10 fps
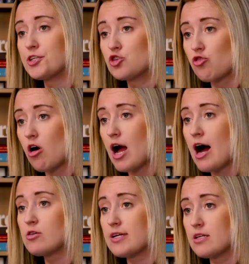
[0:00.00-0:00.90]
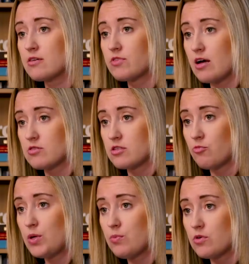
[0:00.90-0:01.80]
draw out tens of thousands of
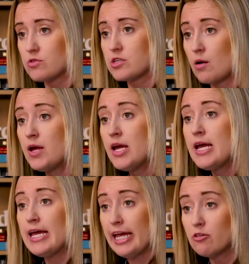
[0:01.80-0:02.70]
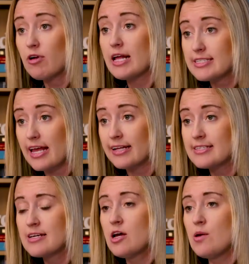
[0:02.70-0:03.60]
people, some in red
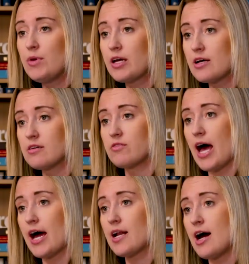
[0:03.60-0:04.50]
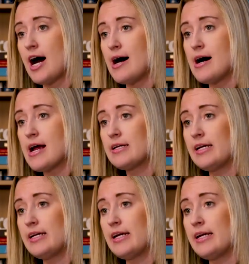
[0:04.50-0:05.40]
states, because of that.
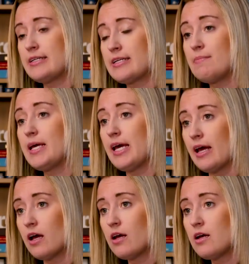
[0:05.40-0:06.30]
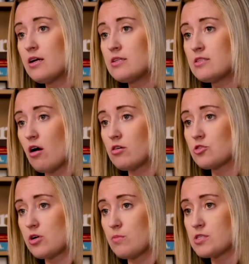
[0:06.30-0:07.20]
To me, Donald
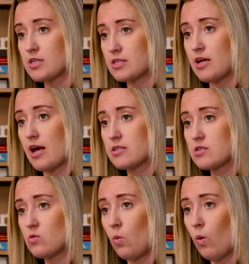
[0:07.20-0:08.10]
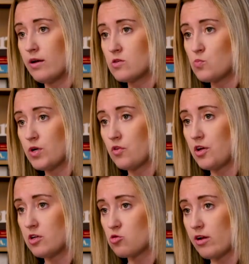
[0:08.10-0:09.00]
Trump's success was built
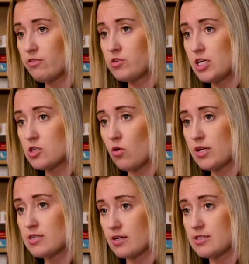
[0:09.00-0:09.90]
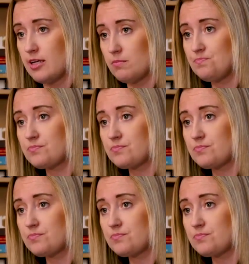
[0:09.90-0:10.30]
in 2015, 2016.